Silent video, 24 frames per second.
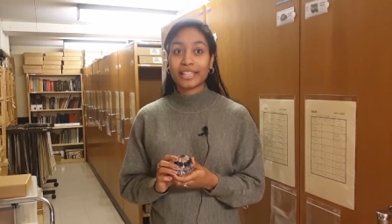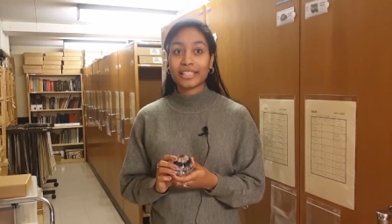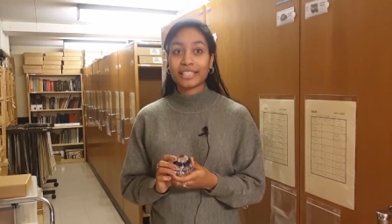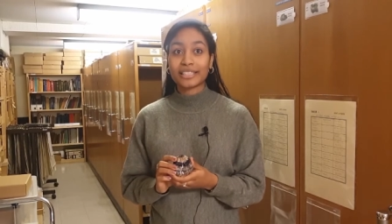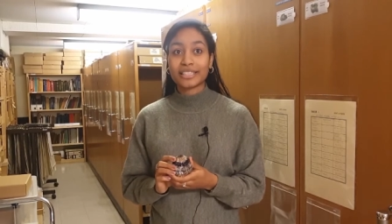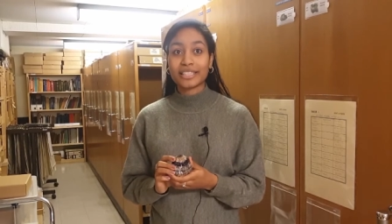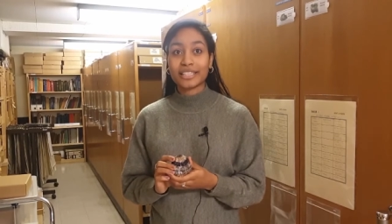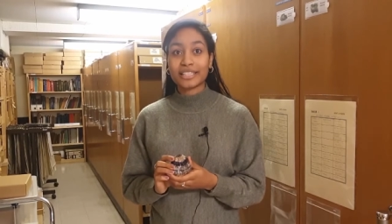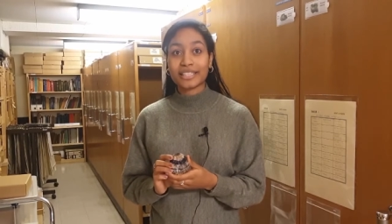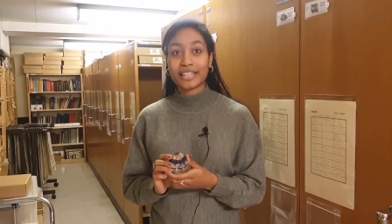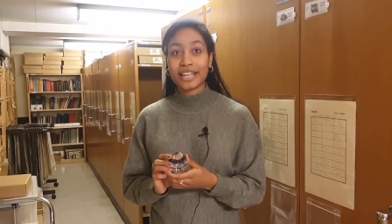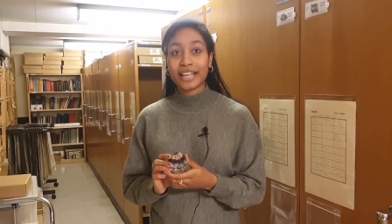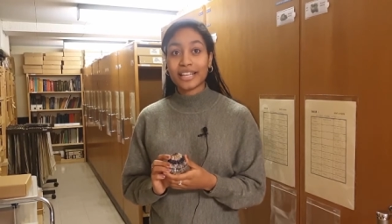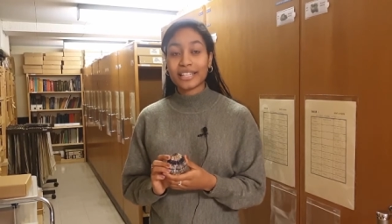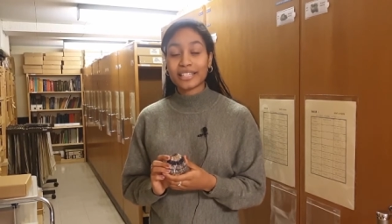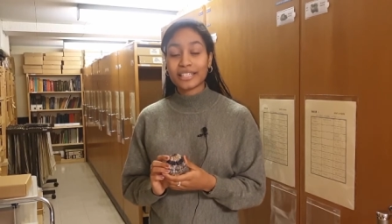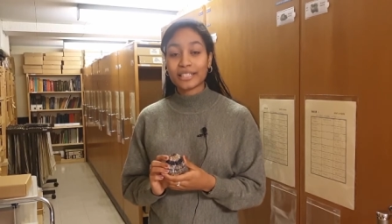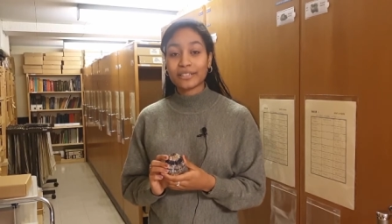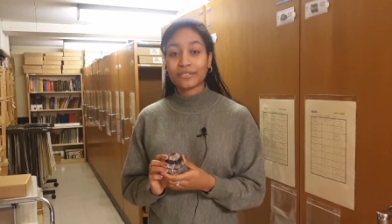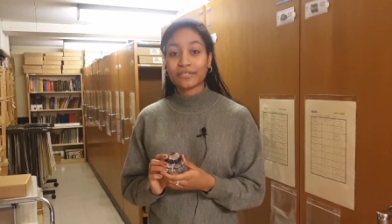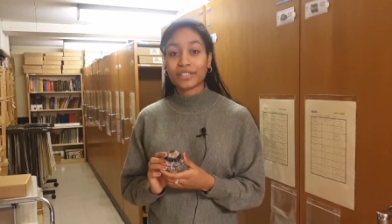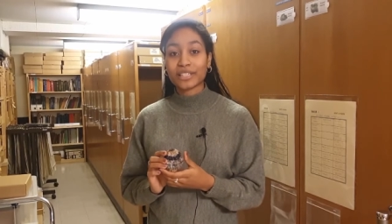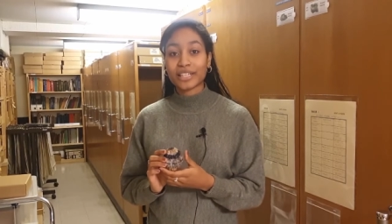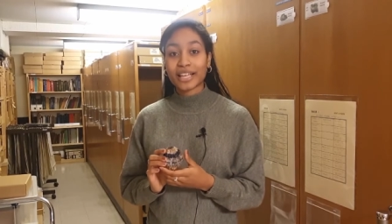and is
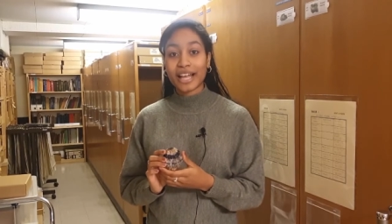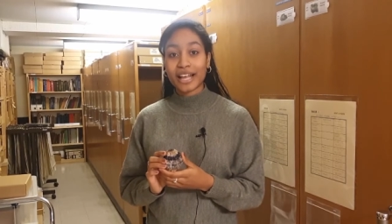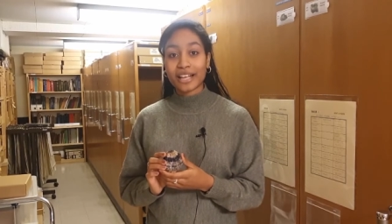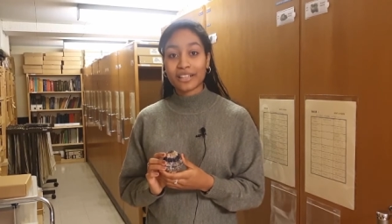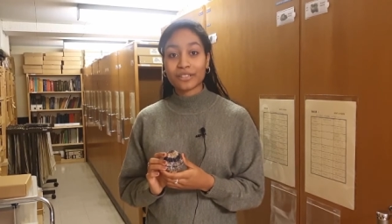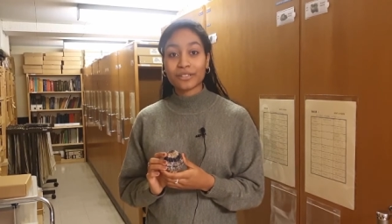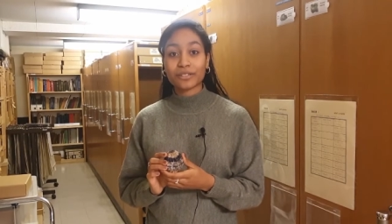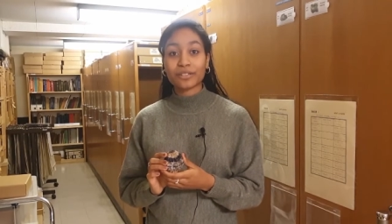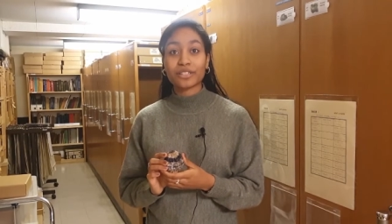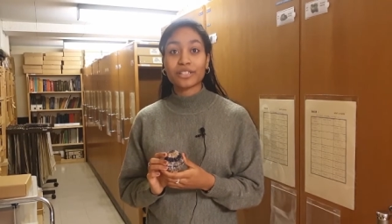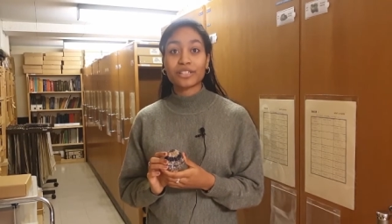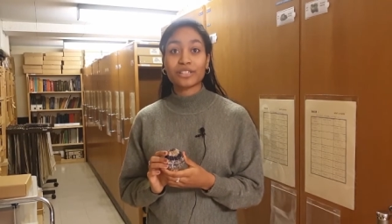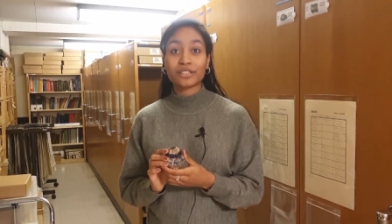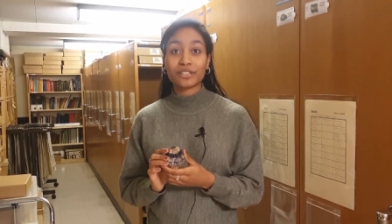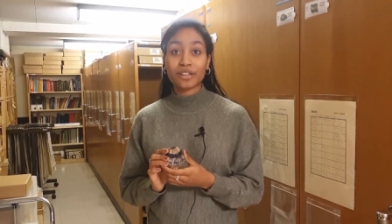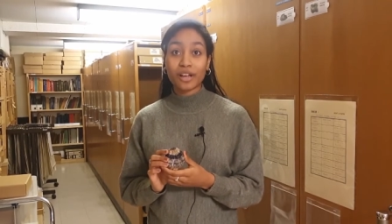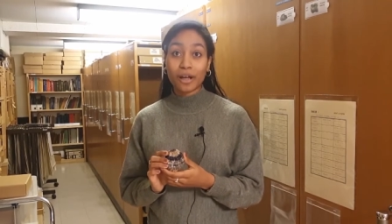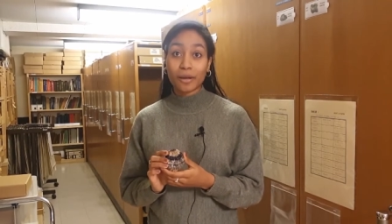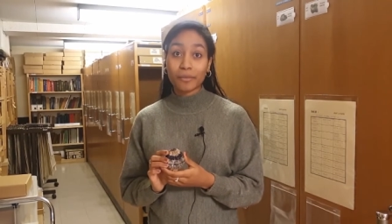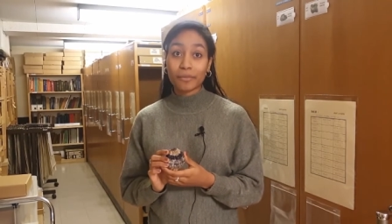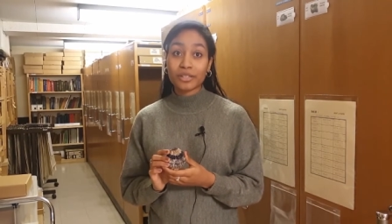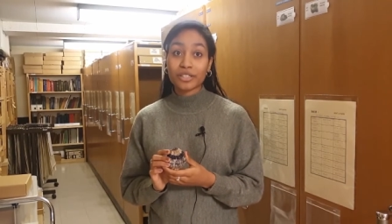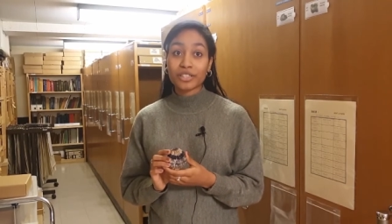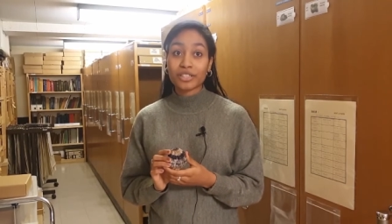native to Castleton,
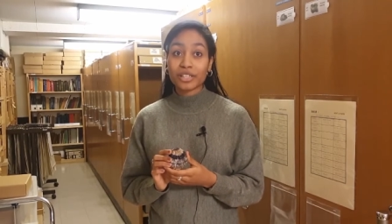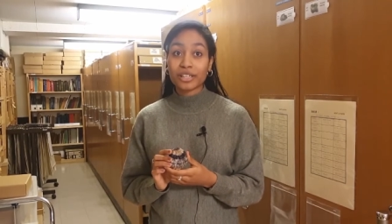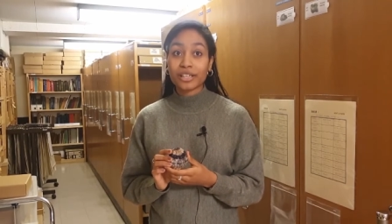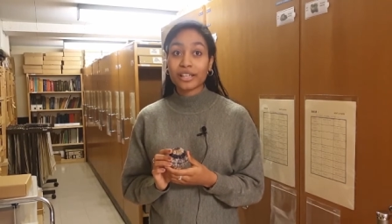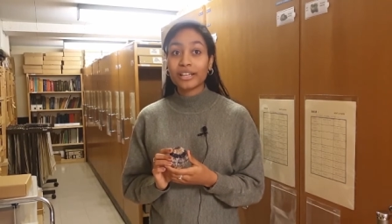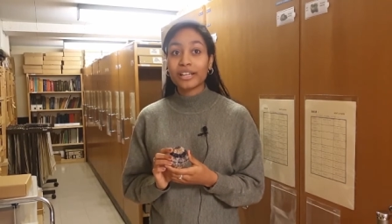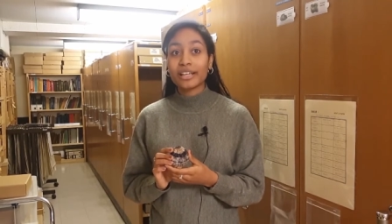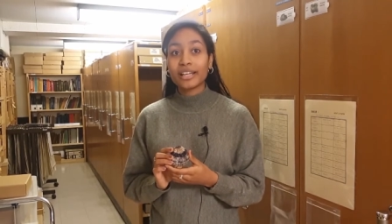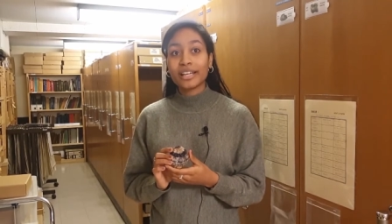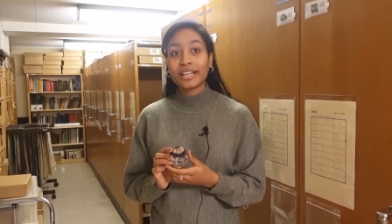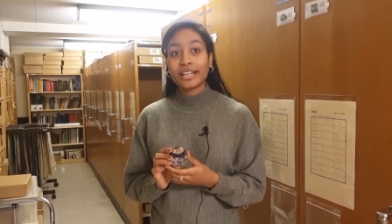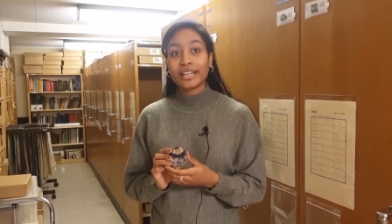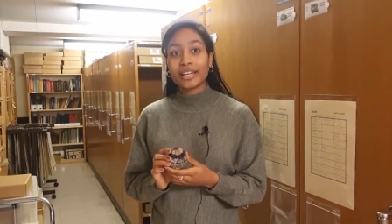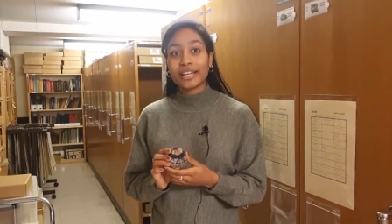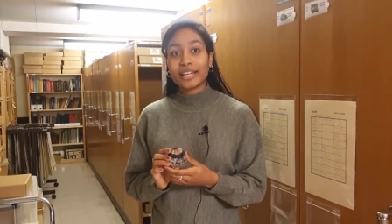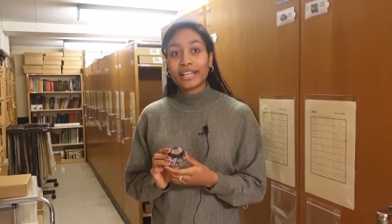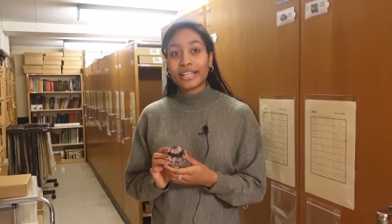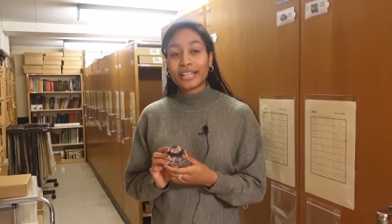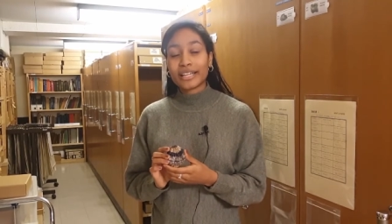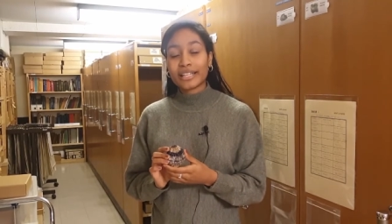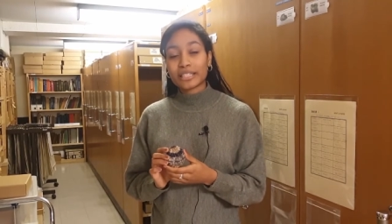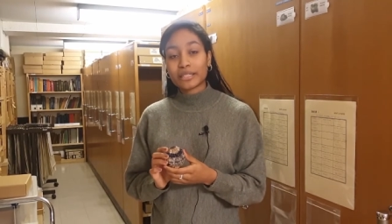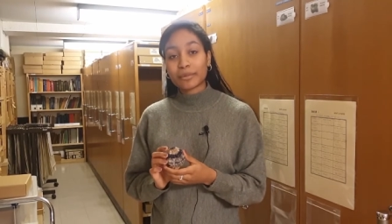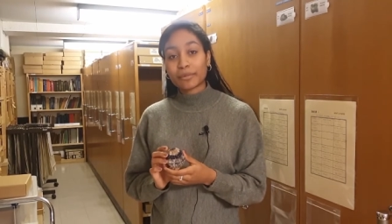Derbyshire.
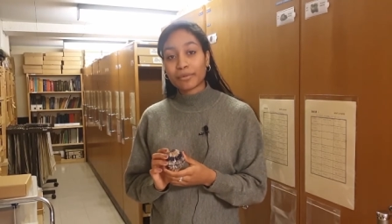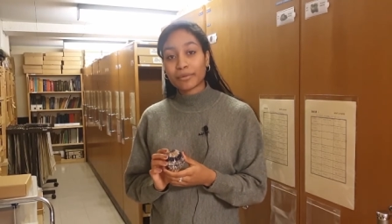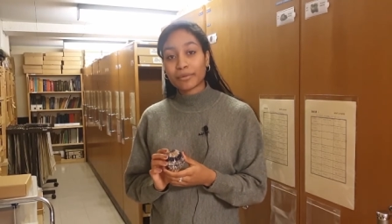It's a